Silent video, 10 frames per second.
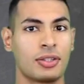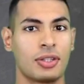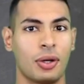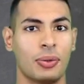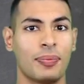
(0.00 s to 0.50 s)

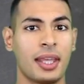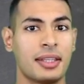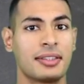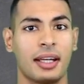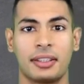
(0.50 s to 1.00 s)
So,
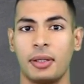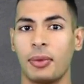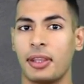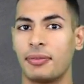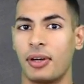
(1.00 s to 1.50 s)

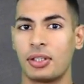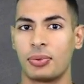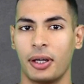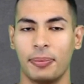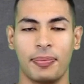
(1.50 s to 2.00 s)
starting with the
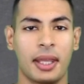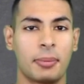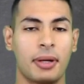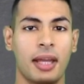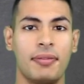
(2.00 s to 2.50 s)
first one,
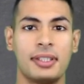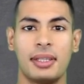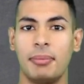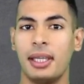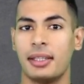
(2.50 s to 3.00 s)

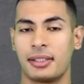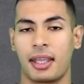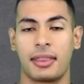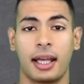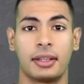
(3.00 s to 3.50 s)
privacy
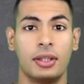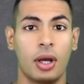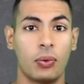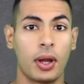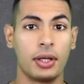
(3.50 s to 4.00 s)
means that
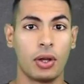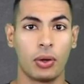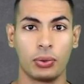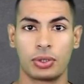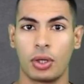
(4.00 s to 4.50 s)
no one
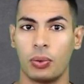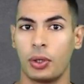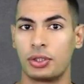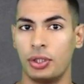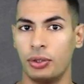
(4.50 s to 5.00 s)
knows
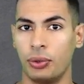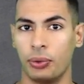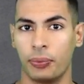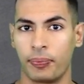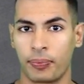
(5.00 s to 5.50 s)
what you
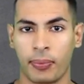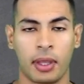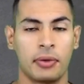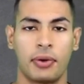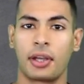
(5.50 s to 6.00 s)
do.
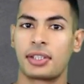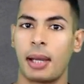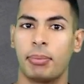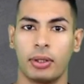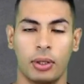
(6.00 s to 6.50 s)
For
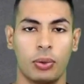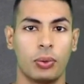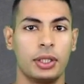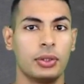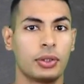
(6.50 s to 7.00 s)
example,
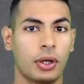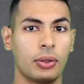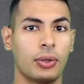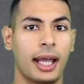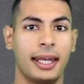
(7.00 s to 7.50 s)
when you
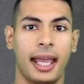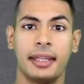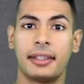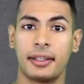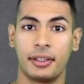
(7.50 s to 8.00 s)
go and
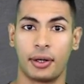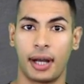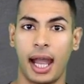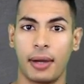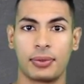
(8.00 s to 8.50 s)
enter
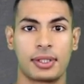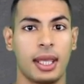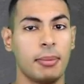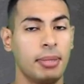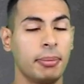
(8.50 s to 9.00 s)
your house,
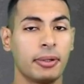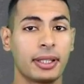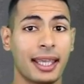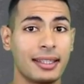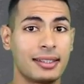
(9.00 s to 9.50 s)

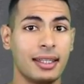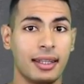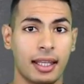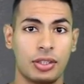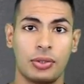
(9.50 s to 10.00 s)
people can
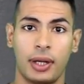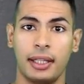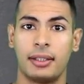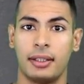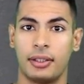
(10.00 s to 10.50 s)
see that you
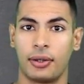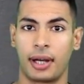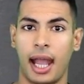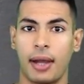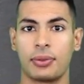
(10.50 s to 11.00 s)
entered
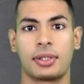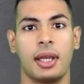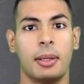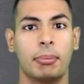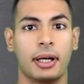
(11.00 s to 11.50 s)
your house,
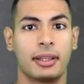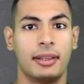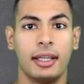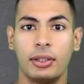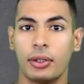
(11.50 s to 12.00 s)

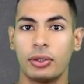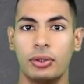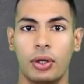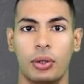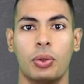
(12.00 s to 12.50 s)
but they
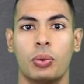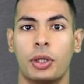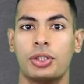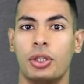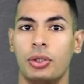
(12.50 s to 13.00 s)
don't know
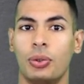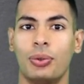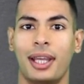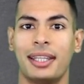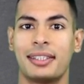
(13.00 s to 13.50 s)
what you
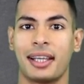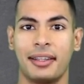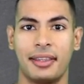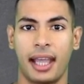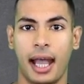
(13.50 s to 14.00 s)
do
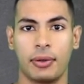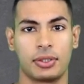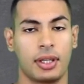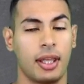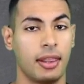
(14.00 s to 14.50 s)
inside the
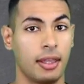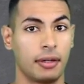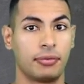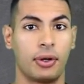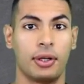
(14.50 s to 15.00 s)
house.
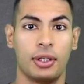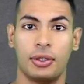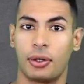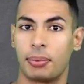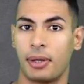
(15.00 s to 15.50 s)
Therefore,
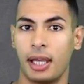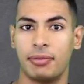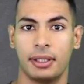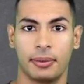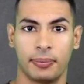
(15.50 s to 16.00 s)
you're
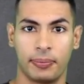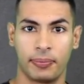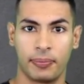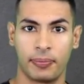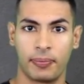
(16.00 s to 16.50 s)
private.
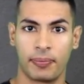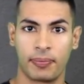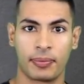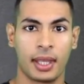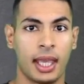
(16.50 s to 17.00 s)

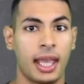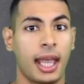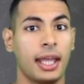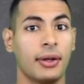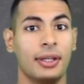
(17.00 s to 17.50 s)

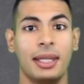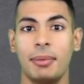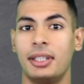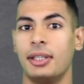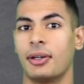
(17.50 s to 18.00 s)

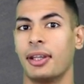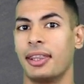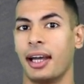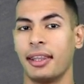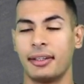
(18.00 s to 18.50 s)
Anonymity,
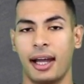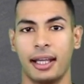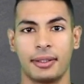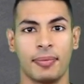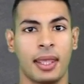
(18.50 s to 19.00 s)
on the other
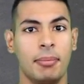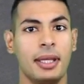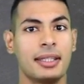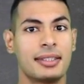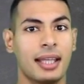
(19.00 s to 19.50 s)
hand,
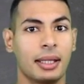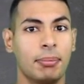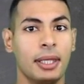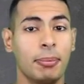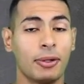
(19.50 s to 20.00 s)
means
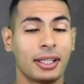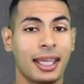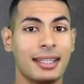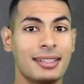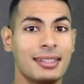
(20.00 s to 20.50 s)
that people
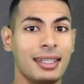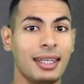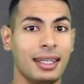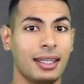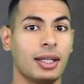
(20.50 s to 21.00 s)
can
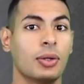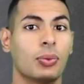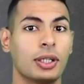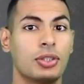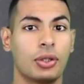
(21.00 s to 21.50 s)
see
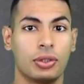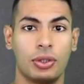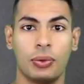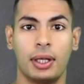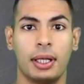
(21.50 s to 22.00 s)
what you're
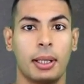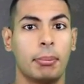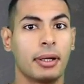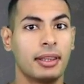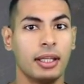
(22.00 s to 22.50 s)
doing,
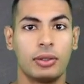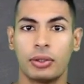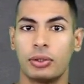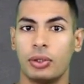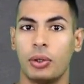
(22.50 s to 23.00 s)
but they
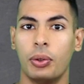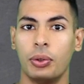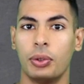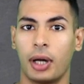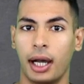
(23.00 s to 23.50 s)
don't
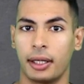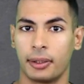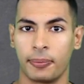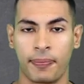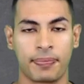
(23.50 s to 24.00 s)
who you
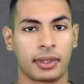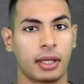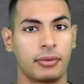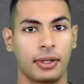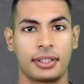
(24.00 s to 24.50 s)
are.
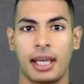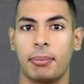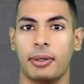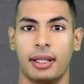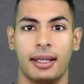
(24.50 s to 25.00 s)
For
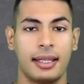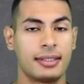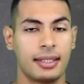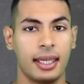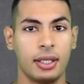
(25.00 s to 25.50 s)
example,
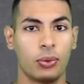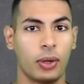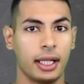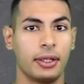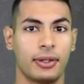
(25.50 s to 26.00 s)
let's say
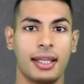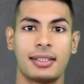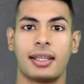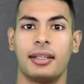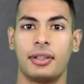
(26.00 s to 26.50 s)
while you're
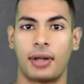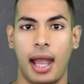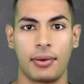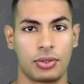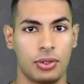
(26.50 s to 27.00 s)
inside your
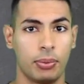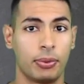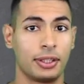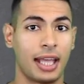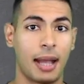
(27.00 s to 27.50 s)
house, you
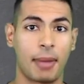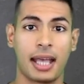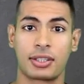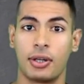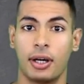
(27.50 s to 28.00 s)
put a
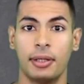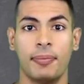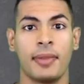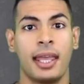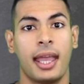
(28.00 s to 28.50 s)
mask
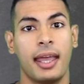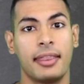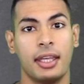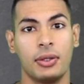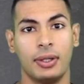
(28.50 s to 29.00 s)
on,
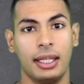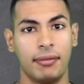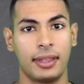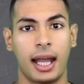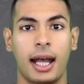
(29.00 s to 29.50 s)
and then you
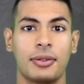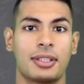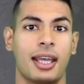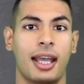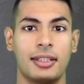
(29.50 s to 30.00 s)
leave the
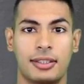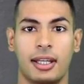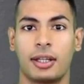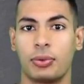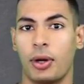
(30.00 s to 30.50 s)
house and
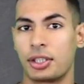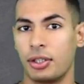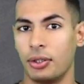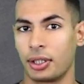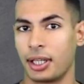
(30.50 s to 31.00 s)
start
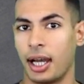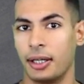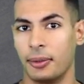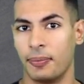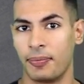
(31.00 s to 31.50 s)
washing your
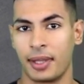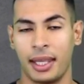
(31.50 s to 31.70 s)
car.